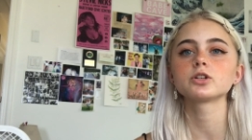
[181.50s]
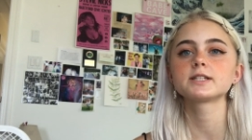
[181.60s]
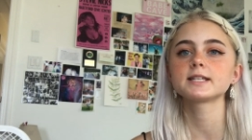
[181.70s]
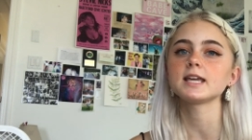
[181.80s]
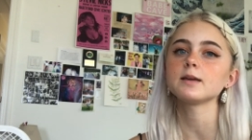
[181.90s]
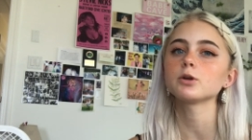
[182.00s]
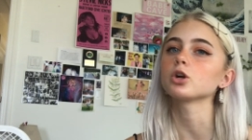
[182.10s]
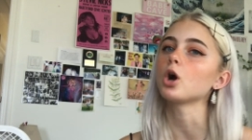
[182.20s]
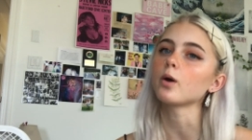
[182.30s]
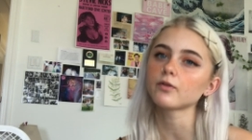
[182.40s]
scheme you're
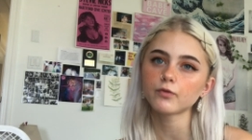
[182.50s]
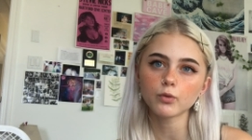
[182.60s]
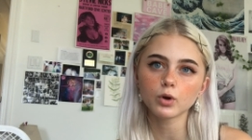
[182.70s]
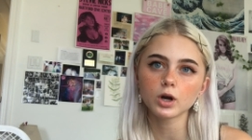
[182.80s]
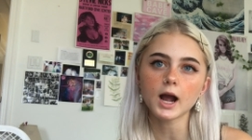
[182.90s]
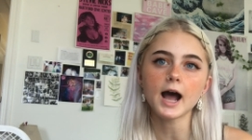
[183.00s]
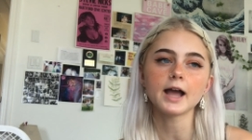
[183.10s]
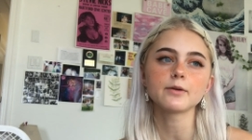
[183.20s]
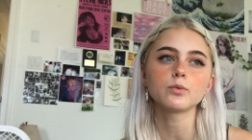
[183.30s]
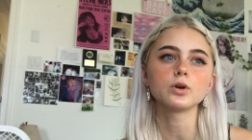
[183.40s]
going for,
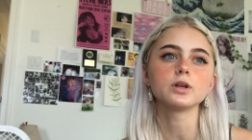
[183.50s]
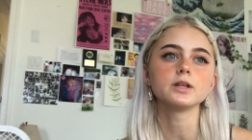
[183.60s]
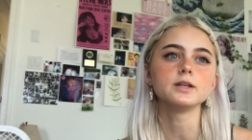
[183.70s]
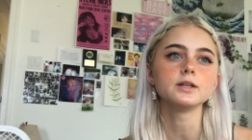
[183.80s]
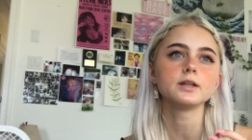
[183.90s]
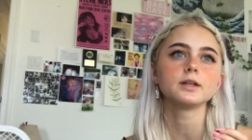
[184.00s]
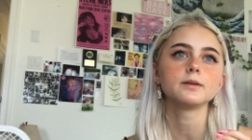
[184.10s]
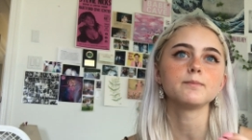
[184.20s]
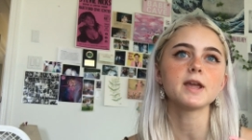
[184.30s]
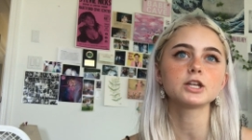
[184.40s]
I would
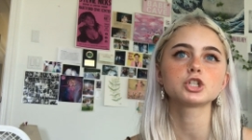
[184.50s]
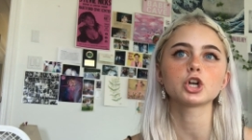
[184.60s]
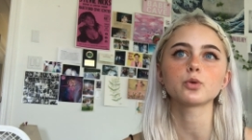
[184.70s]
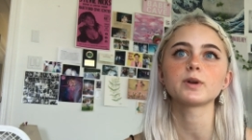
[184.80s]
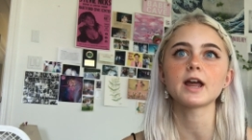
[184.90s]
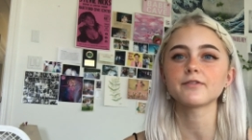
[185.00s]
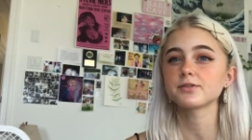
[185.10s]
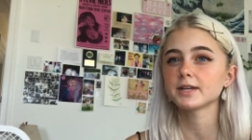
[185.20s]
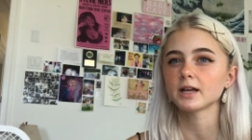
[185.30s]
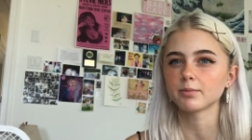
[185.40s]
make sure whenever you
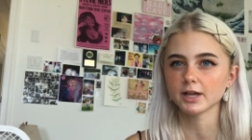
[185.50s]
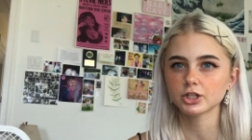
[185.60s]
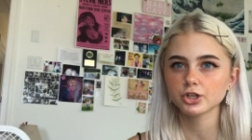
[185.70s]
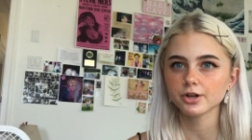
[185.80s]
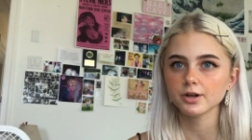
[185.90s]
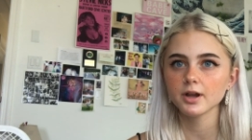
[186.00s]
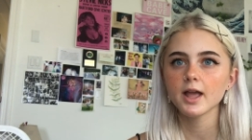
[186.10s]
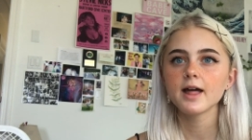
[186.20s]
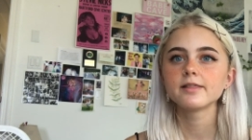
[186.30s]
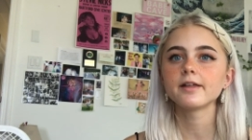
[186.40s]
take a picture
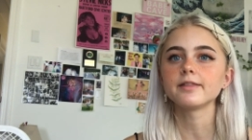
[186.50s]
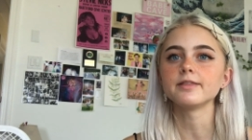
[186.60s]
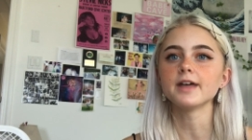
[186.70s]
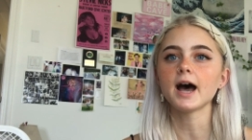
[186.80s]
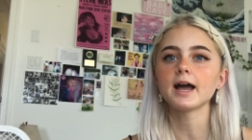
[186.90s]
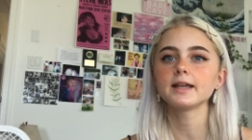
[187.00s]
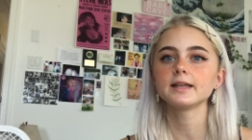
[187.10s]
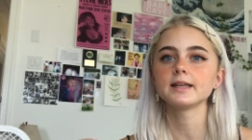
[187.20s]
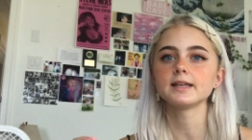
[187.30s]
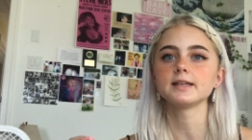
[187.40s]
that
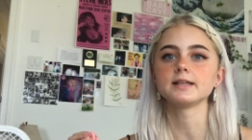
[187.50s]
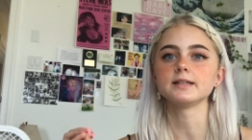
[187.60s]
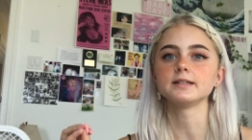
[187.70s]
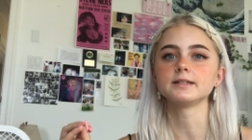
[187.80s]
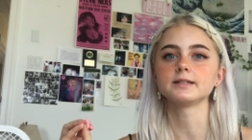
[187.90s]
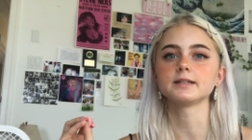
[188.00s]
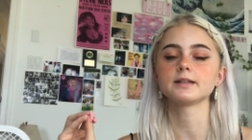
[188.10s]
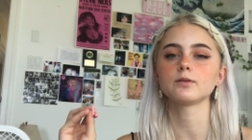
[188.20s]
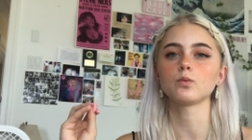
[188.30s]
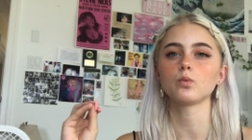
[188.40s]
is
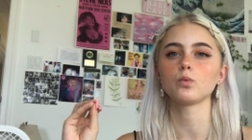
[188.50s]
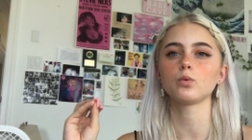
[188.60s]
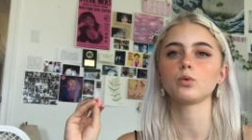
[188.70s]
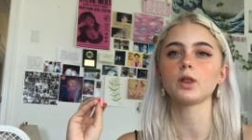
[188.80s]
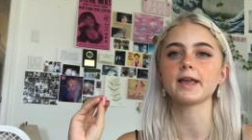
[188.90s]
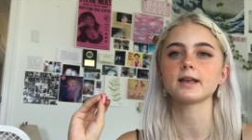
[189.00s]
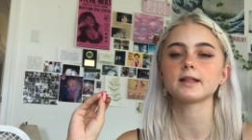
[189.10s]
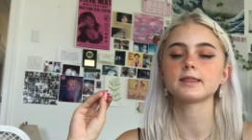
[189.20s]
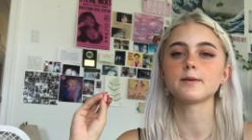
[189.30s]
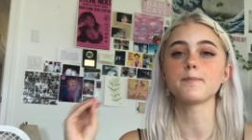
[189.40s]
like
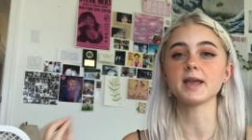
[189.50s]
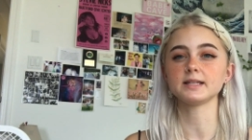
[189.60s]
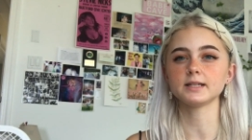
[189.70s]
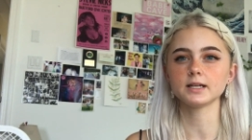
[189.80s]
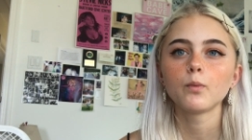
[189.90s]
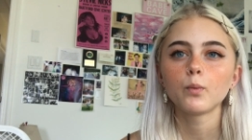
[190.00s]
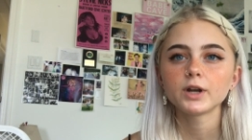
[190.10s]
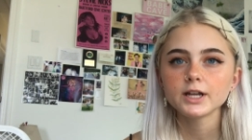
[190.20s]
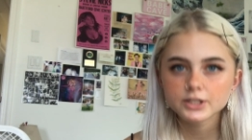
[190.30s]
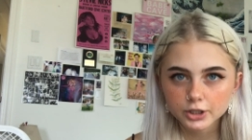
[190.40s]
the basis. What
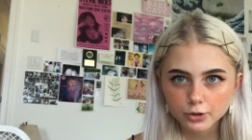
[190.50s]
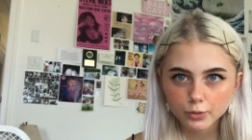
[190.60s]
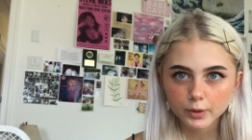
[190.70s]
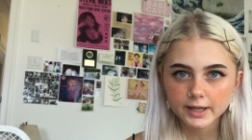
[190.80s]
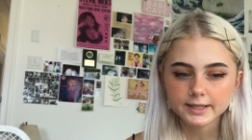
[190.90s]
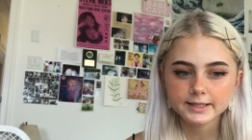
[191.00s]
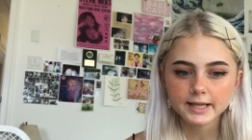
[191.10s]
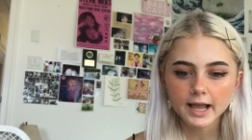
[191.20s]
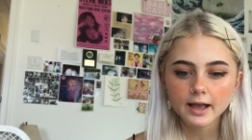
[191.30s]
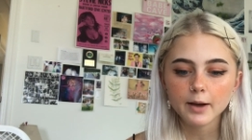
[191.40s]
I do is,
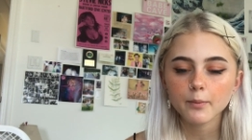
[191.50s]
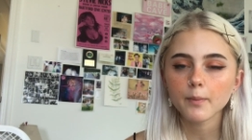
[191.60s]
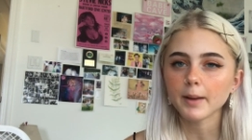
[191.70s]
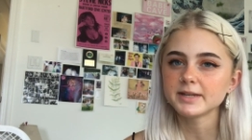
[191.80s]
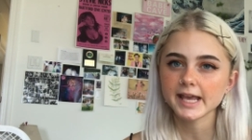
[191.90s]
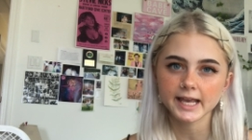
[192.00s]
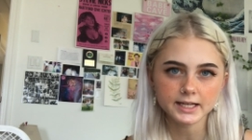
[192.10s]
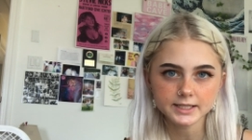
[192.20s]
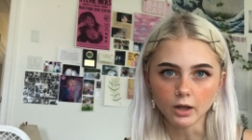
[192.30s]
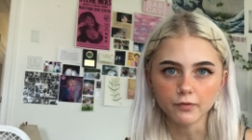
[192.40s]
say I'm taking a
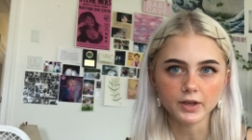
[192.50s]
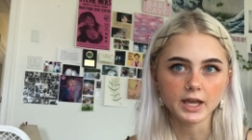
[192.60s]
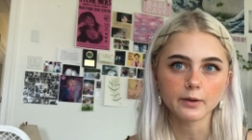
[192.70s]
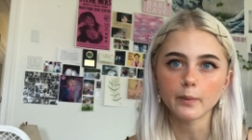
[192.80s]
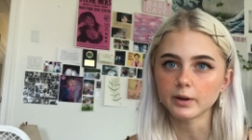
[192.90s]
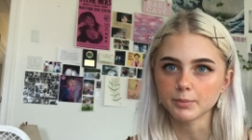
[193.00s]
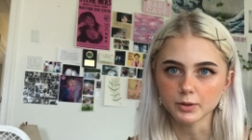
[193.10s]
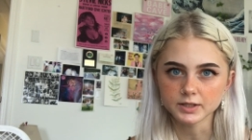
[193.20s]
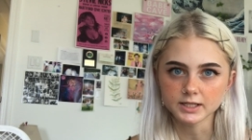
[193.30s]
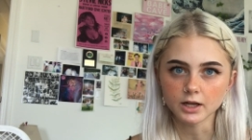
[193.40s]
selfie and I want to
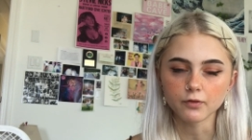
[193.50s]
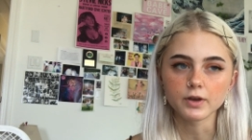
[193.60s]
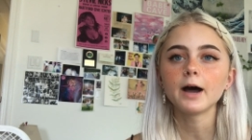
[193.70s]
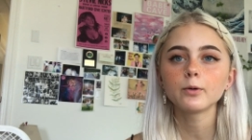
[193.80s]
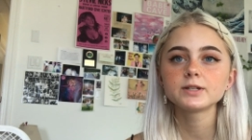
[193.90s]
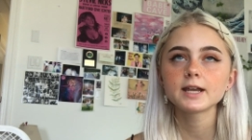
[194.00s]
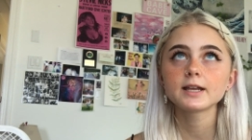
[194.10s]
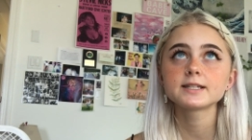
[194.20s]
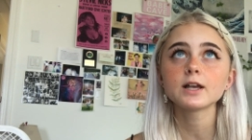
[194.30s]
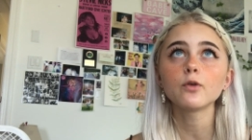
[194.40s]
post a selfie. I will take
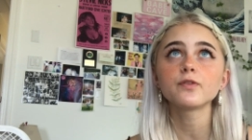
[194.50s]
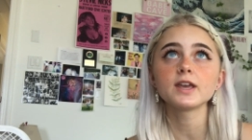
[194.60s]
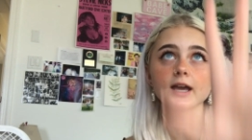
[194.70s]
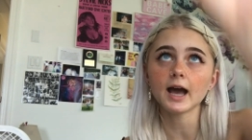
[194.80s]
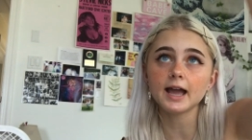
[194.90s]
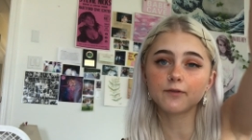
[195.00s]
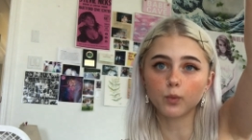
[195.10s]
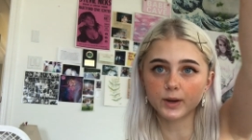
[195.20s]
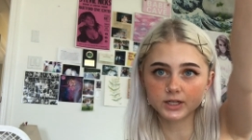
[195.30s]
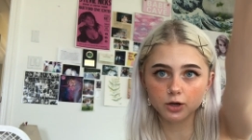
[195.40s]
a selfie. I have a
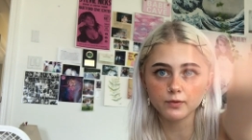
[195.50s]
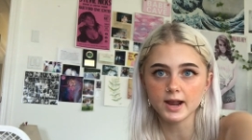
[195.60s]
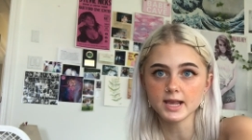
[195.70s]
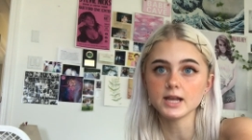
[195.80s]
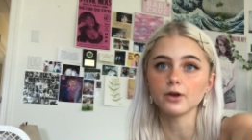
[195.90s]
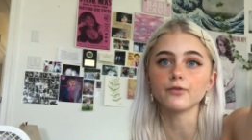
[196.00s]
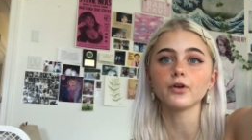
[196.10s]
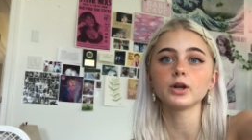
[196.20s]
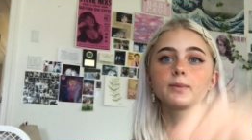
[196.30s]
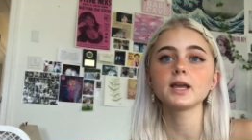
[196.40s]
window right here in
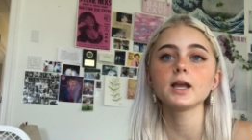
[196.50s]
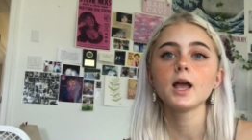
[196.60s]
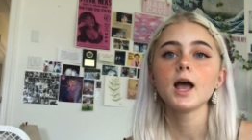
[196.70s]
front of me.